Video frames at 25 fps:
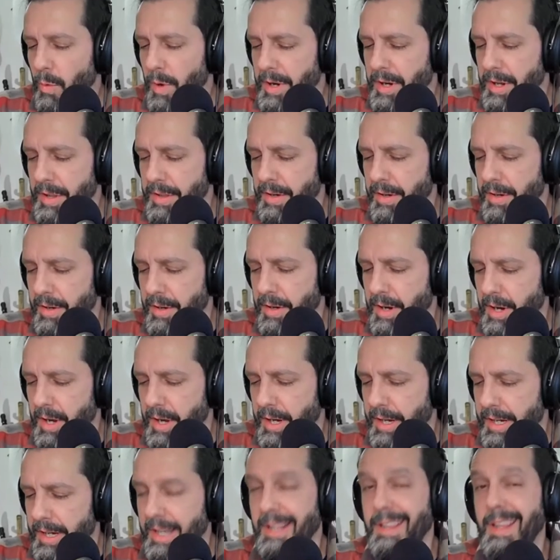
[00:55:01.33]
other
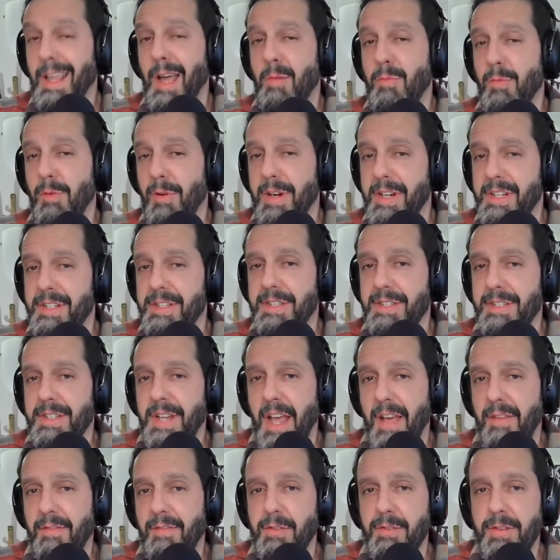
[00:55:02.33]
uh, collaborations
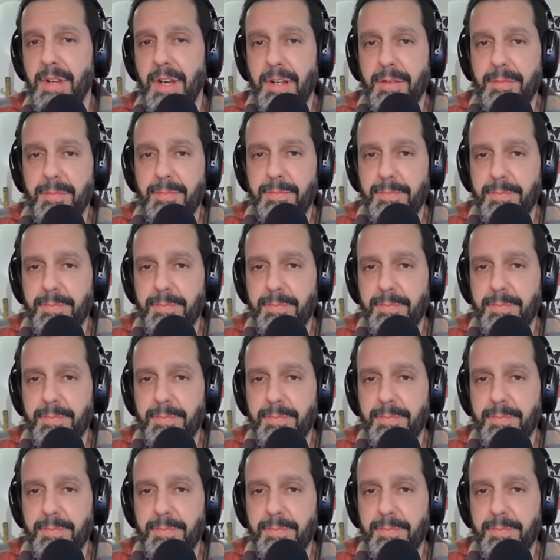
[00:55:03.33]
have you done?